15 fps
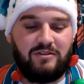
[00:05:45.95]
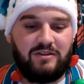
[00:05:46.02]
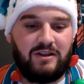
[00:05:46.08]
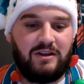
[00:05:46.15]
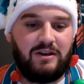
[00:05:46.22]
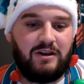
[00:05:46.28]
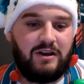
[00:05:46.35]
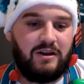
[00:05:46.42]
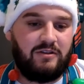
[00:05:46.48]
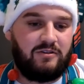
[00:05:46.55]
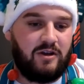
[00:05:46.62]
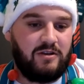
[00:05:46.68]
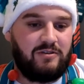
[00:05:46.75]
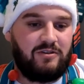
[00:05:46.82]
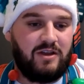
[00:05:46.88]
Dillon and a
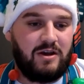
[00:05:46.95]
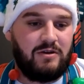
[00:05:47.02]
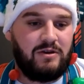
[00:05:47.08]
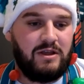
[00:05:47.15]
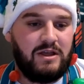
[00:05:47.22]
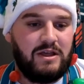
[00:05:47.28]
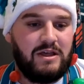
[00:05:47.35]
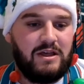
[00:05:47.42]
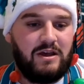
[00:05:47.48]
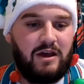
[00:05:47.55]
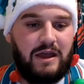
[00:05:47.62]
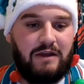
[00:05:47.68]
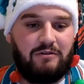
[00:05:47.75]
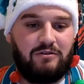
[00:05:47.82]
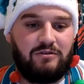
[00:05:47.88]
touchdown.
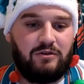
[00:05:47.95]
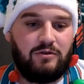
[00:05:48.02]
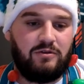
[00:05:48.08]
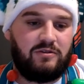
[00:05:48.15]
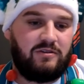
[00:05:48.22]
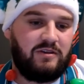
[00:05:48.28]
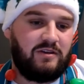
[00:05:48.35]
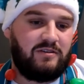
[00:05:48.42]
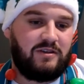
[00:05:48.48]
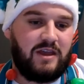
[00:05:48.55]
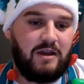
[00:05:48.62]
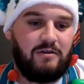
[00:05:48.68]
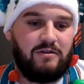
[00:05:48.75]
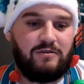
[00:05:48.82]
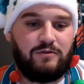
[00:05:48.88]
Aaron Jones, 6
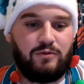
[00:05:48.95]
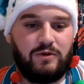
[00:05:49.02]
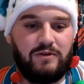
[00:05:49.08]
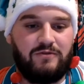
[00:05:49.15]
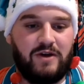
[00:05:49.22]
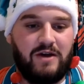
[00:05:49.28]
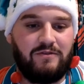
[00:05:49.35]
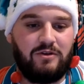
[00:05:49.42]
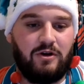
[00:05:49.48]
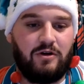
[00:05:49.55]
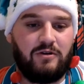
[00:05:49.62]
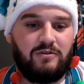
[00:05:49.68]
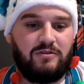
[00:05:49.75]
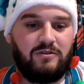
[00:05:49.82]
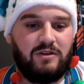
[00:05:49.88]
carries, 25
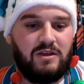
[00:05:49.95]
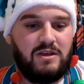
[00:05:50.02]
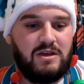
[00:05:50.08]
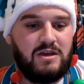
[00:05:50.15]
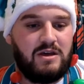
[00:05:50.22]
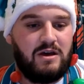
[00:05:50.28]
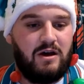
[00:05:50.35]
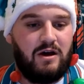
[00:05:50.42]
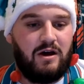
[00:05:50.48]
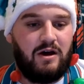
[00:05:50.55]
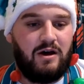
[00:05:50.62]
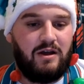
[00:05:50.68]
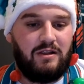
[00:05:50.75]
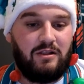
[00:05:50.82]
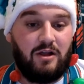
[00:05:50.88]
yards.
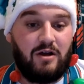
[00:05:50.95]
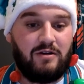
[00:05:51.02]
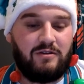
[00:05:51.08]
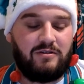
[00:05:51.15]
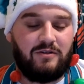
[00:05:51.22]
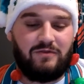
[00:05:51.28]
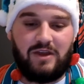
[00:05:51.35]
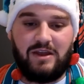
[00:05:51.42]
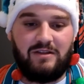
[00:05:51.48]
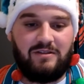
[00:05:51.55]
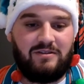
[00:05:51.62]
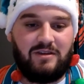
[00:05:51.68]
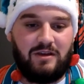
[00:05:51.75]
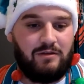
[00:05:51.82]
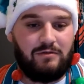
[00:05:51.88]
Longest of
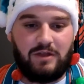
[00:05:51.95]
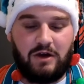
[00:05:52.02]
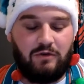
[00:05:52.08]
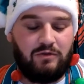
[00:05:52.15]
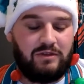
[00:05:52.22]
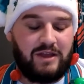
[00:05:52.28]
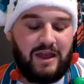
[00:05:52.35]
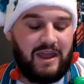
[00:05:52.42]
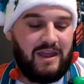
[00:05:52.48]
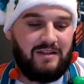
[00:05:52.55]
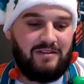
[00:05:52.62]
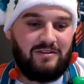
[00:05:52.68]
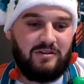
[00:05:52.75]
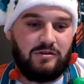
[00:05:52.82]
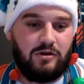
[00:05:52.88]
18. Now that
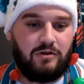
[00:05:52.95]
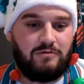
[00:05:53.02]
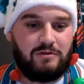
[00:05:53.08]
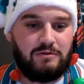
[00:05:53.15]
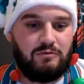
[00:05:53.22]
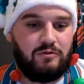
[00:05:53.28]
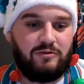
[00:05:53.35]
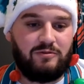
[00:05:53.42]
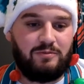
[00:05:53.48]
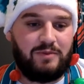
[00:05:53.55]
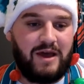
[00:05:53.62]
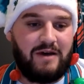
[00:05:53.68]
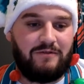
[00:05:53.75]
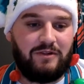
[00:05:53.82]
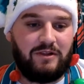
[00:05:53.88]
18-yard run was
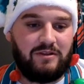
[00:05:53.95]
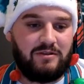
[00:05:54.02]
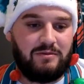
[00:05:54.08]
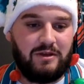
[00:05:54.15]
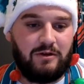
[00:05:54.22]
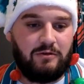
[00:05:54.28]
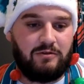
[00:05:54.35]
baffling to me.